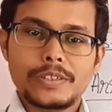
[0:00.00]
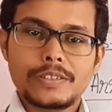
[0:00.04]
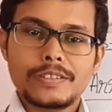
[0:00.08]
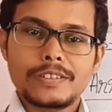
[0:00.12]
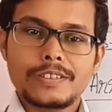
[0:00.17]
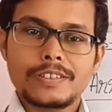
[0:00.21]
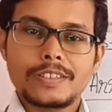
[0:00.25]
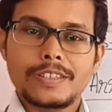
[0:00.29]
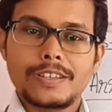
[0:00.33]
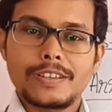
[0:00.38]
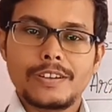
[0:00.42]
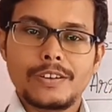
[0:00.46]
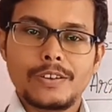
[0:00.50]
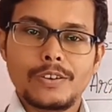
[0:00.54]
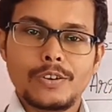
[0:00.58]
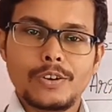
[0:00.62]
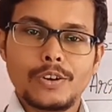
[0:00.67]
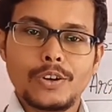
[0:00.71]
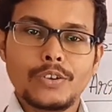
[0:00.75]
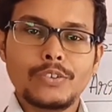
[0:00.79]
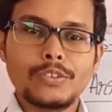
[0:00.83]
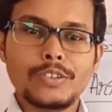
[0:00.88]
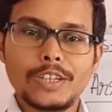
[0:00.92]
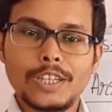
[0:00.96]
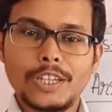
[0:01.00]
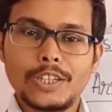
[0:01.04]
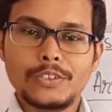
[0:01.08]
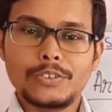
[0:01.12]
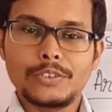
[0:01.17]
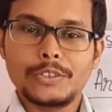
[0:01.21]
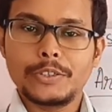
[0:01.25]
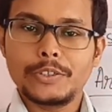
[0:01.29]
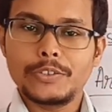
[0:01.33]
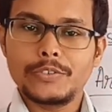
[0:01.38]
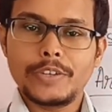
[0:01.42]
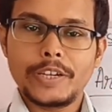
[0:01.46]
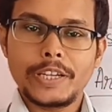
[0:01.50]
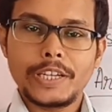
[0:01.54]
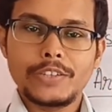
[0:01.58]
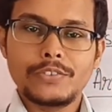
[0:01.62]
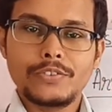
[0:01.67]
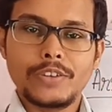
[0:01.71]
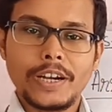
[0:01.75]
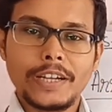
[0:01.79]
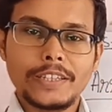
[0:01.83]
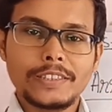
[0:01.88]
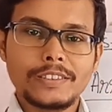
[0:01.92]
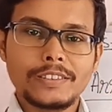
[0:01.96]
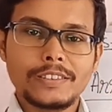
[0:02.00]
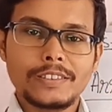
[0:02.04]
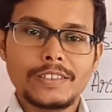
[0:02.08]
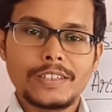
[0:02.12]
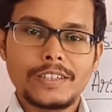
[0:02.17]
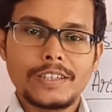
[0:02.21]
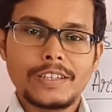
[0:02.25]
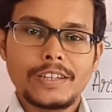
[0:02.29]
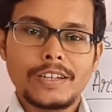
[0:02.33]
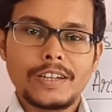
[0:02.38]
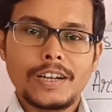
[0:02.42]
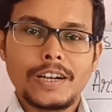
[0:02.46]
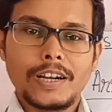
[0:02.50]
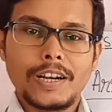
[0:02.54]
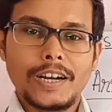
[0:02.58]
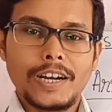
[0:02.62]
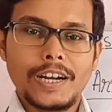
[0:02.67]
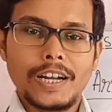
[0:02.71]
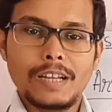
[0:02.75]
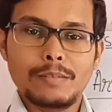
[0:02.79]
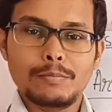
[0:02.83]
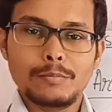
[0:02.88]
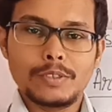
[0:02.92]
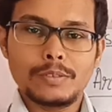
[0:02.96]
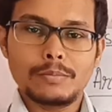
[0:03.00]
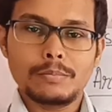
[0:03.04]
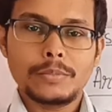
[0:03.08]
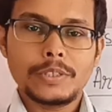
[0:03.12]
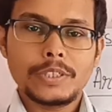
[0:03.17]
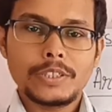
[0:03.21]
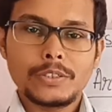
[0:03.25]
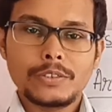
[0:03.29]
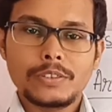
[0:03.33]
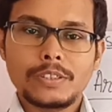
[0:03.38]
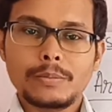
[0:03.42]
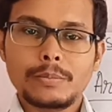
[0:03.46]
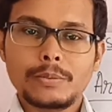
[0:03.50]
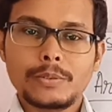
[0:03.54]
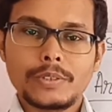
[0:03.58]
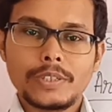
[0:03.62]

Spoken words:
Hope all of you are very fine. I am Abbay Jyoti Pradhan.